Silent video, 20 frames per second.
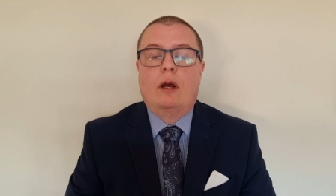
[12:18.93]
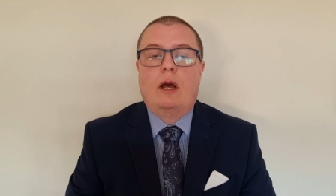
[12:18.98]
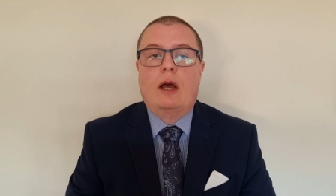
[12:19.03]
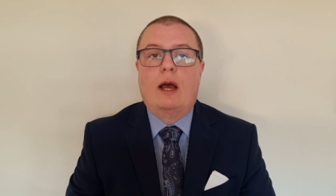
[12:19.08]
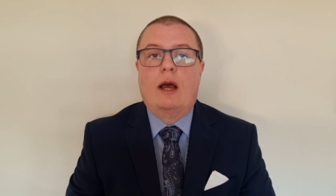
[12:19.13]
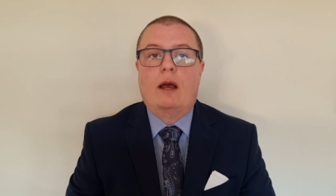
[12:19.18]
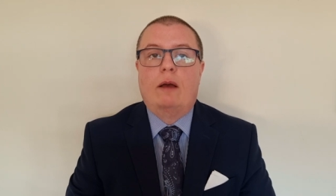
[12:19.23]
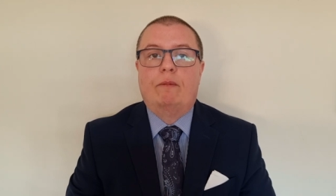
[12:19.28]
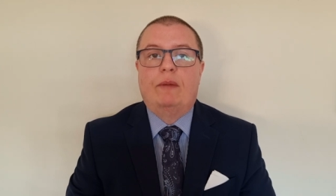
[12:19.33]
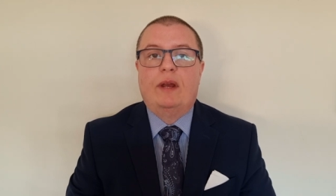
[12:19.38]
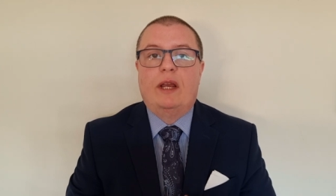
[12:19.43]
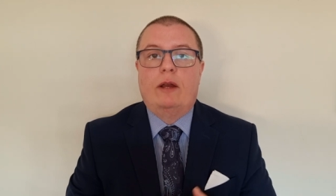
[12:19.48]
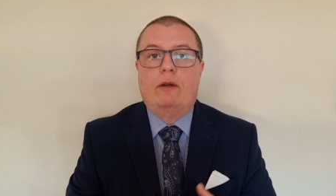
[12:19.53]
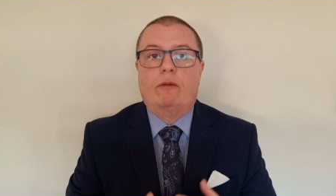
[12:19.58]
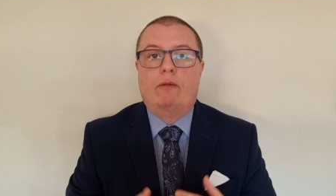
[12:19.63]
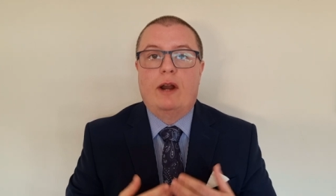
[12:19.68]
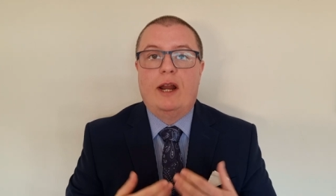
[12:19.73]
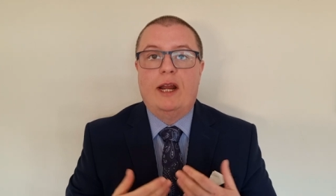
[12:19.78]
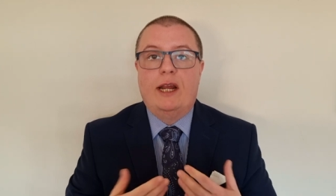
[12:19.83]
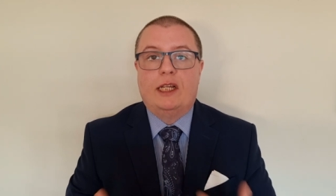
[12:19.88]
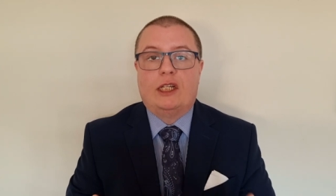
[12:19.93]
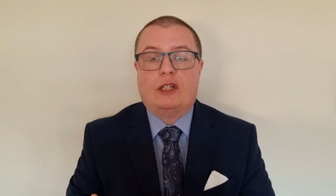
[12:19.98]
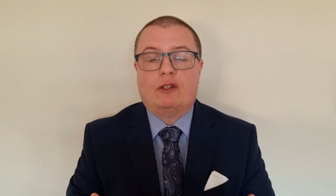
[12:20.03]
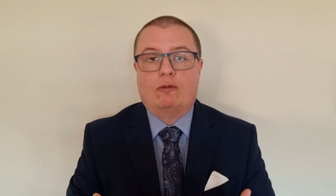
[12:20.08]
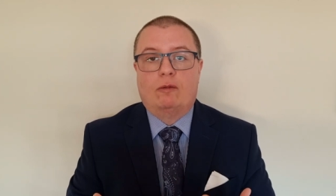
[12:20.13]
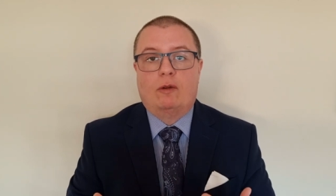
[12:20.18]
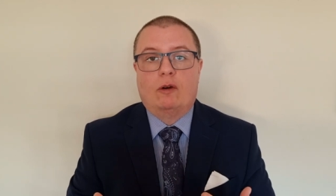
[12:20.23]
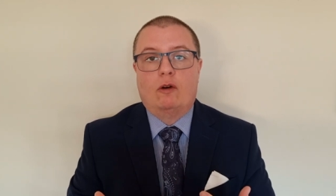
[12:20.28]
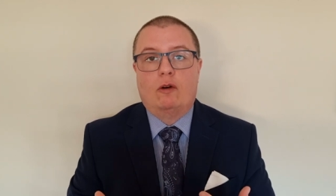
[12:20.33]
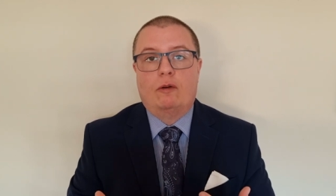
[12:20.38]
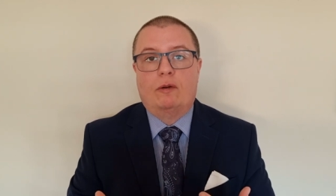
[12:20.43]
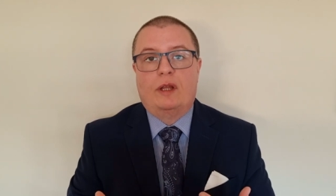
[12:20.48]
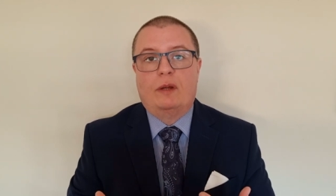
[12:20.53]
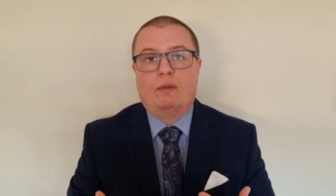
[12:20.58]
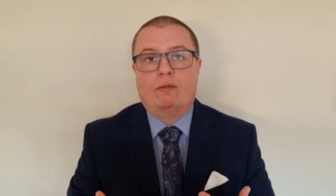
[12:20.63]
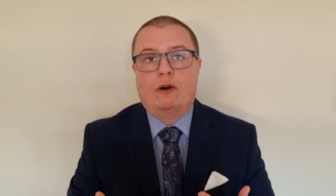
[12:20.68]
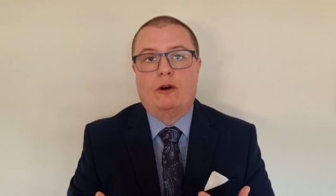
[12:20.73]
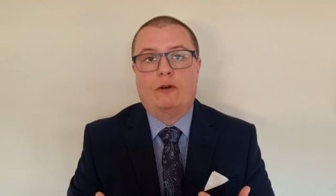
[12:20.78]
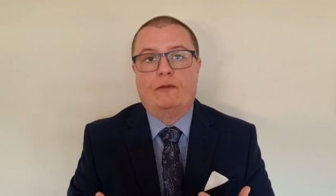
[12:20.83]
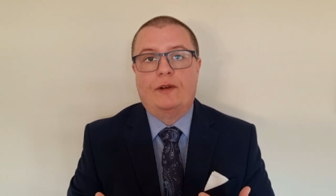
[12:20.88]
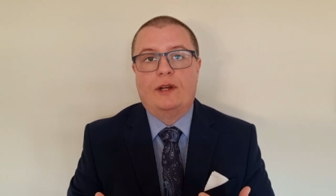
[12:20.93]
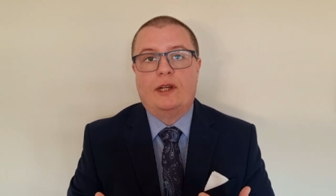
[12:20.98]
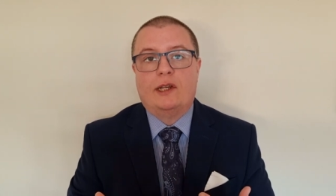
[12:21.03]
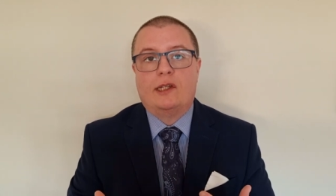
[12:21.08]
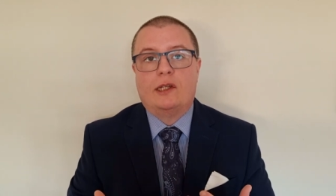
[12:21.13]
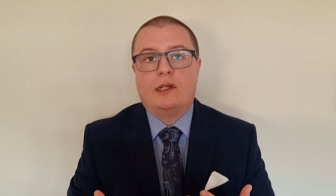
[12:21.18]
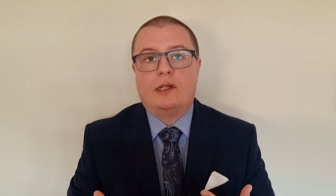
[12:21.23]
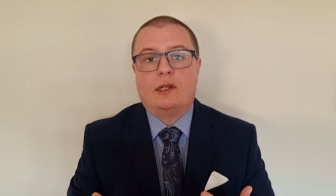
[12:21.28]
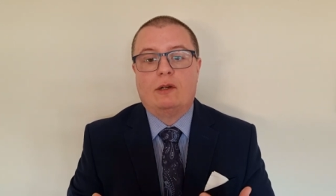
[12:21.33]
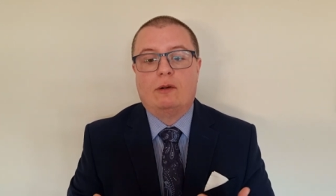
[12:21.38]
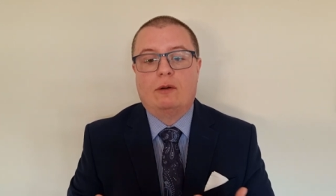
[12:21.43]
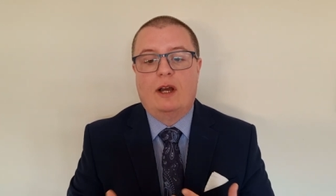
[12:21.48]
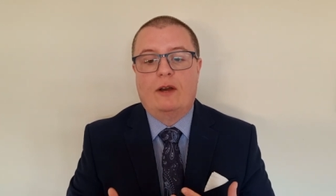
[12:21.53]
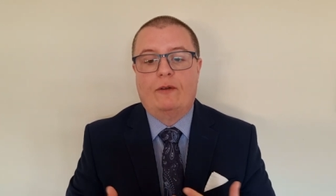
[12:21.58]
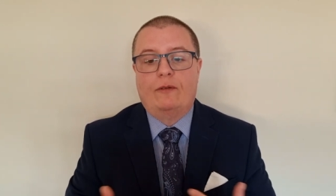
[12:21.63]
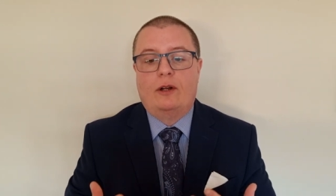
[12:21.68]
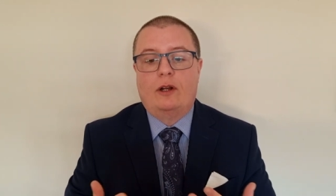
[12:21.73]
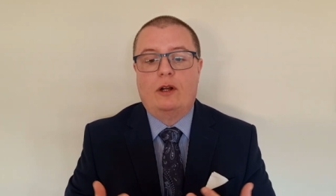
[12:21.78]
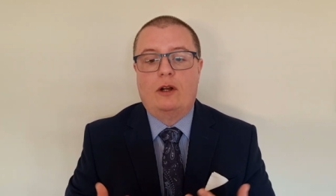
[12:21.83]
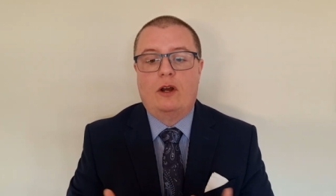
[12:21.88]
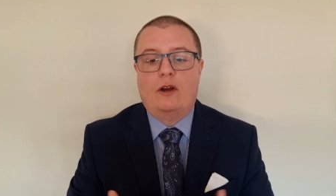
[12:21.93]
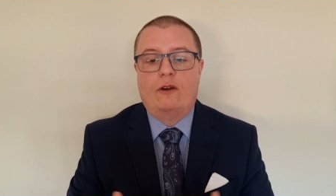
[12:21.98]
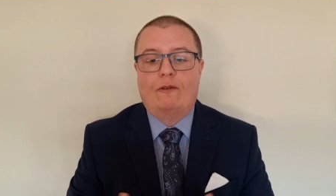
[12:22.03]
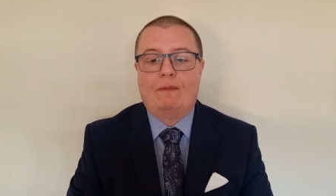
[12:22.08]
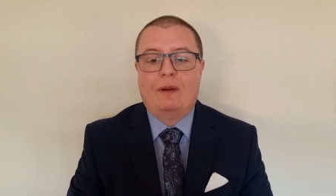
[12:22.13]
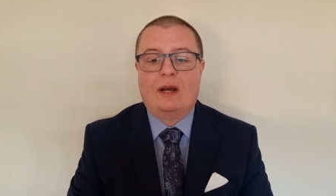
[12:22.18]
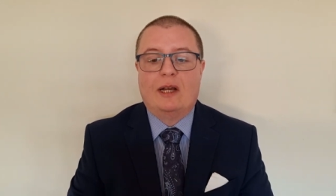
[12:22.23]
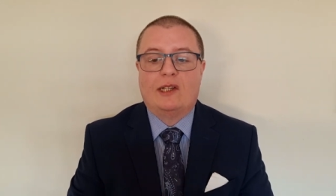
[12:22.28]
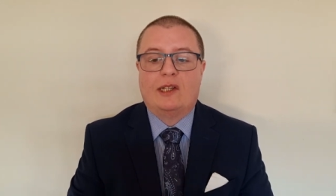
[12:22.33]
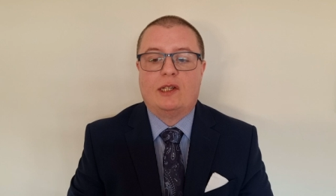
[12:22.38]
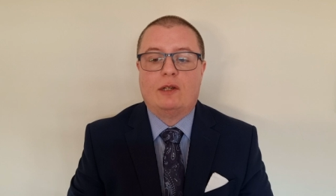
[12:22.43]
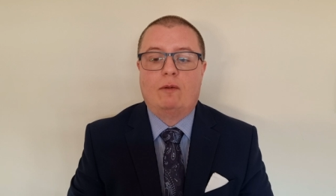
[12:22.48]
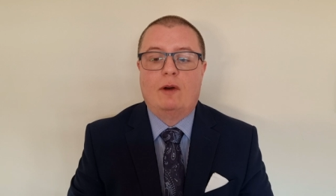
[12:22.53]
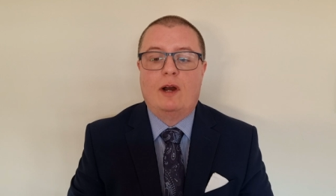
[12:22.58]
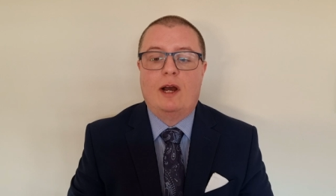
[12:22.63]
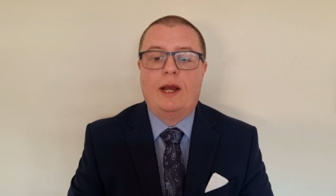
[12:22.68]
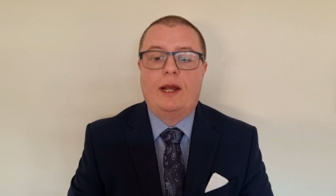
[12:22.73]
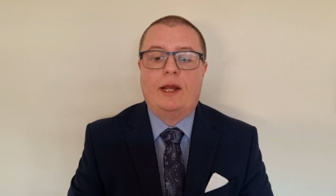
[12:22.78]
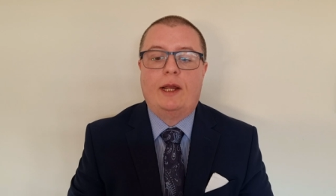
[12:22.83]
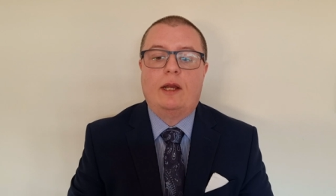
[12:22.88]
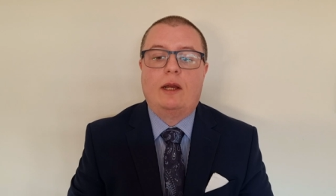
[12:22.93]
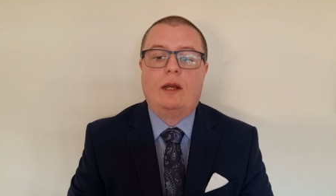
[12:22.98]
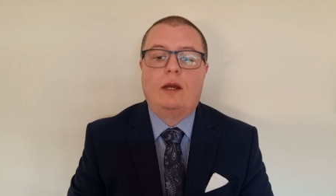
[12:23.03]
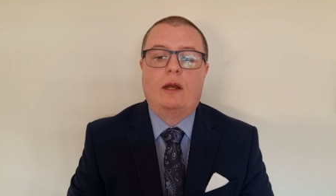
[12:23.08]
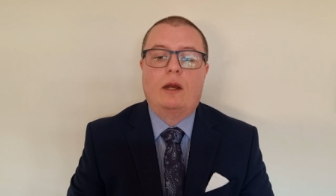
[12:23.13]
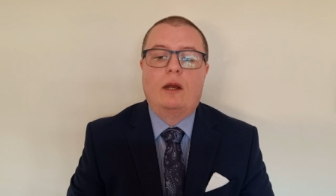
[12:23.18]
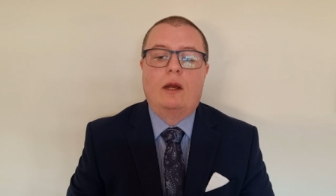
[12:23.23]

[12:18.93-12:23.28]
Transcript: uh, be erased from the law of the prophets until heaven and earth pass away,